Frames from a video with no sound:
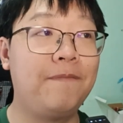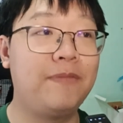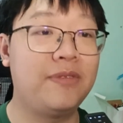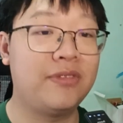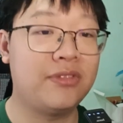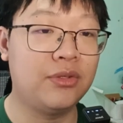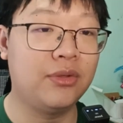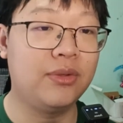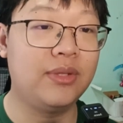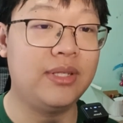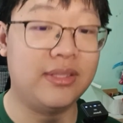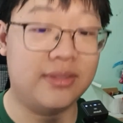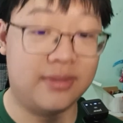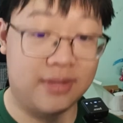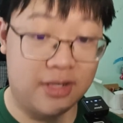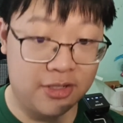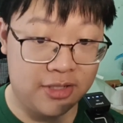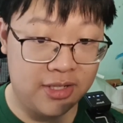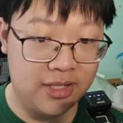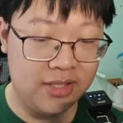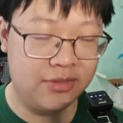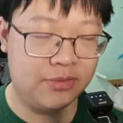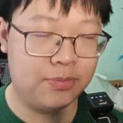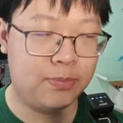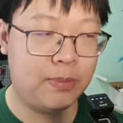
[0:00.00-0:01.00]
so
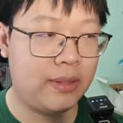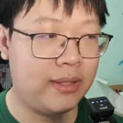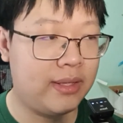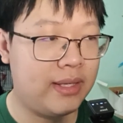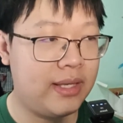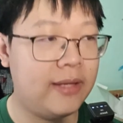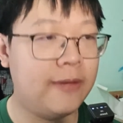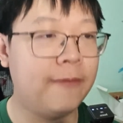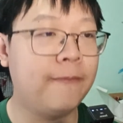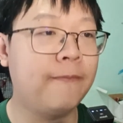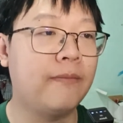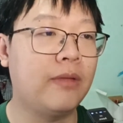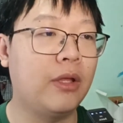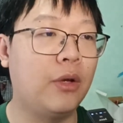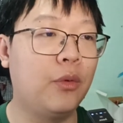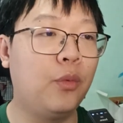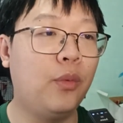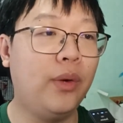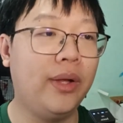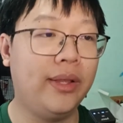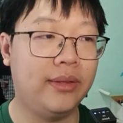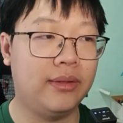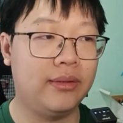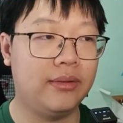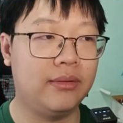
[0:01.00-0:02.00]
essentially speaking,
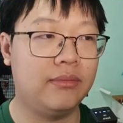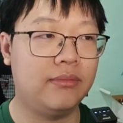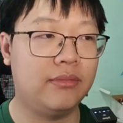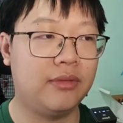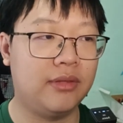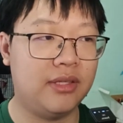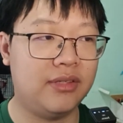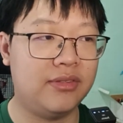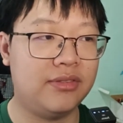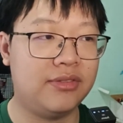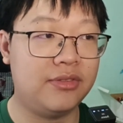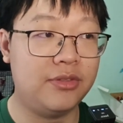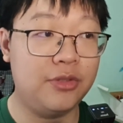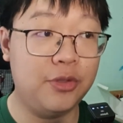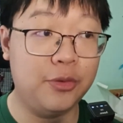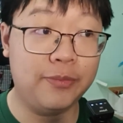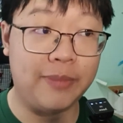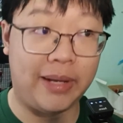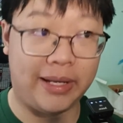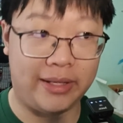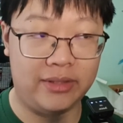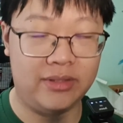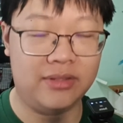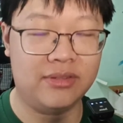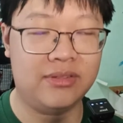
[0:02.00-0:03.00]
what this new
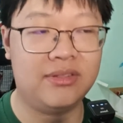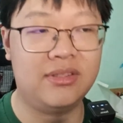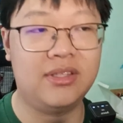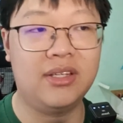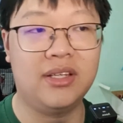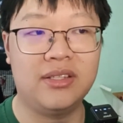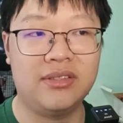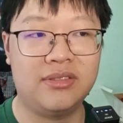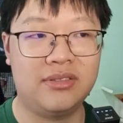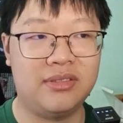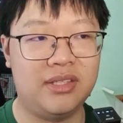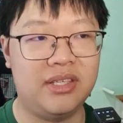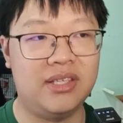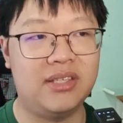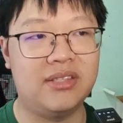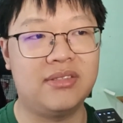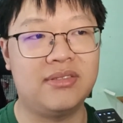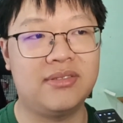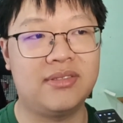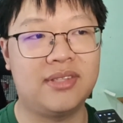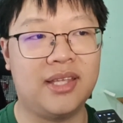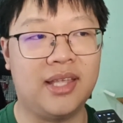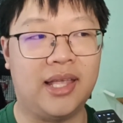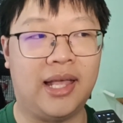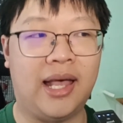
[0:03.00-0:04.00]
Magnus does
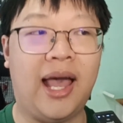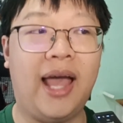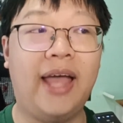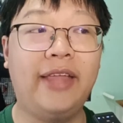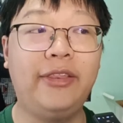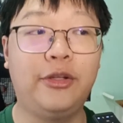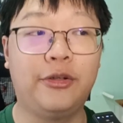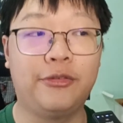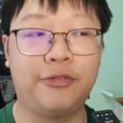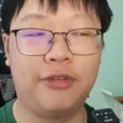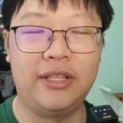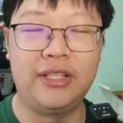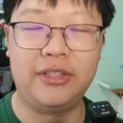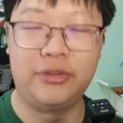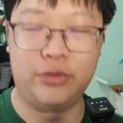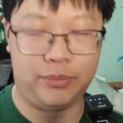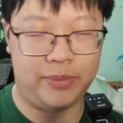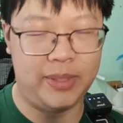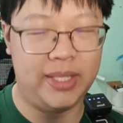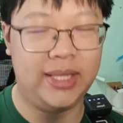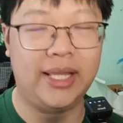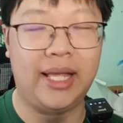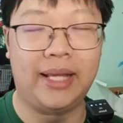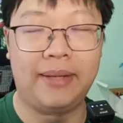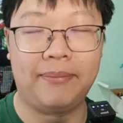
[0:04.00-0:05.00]
is kind of a little
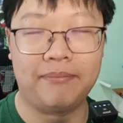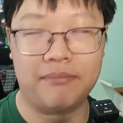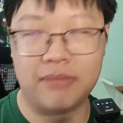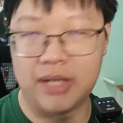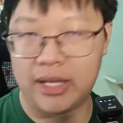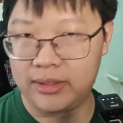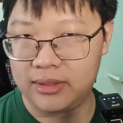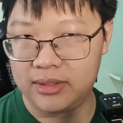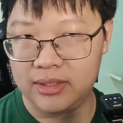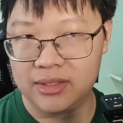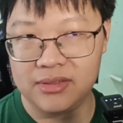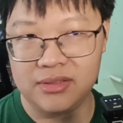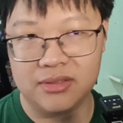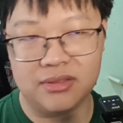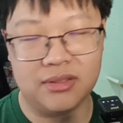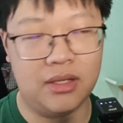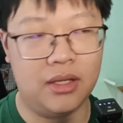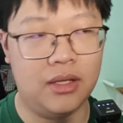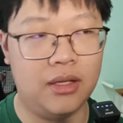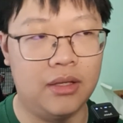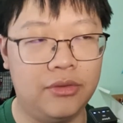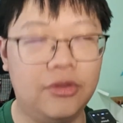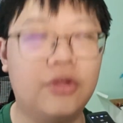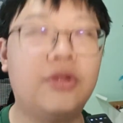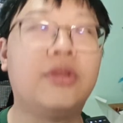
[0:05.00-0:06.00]
bit like Magnus,
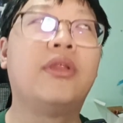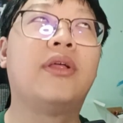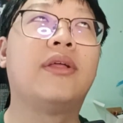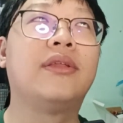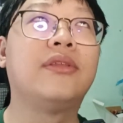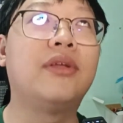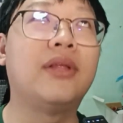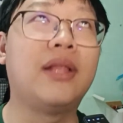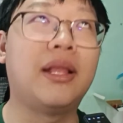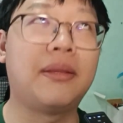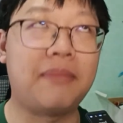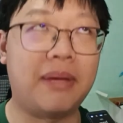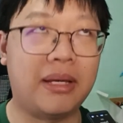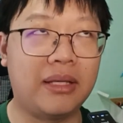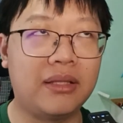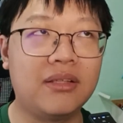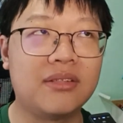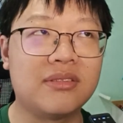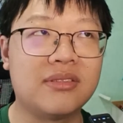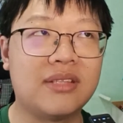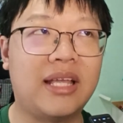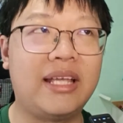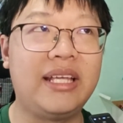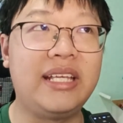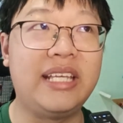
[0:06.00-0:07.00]
not like
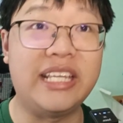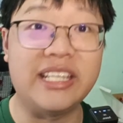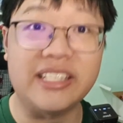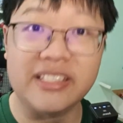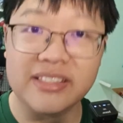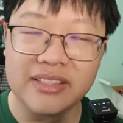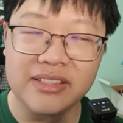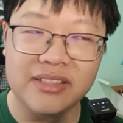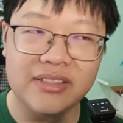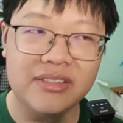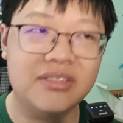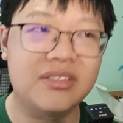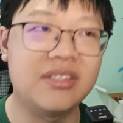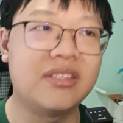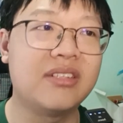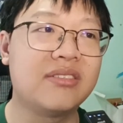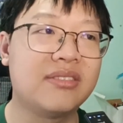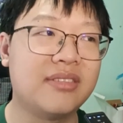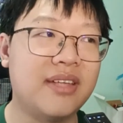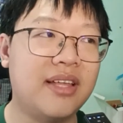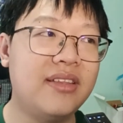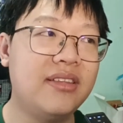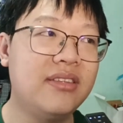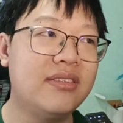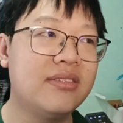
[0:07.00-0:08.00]
Magnus, like Ignis in a
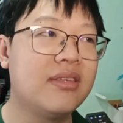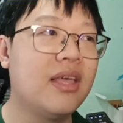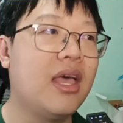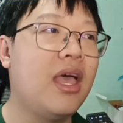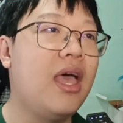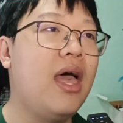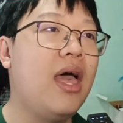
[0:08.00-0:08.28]
sense,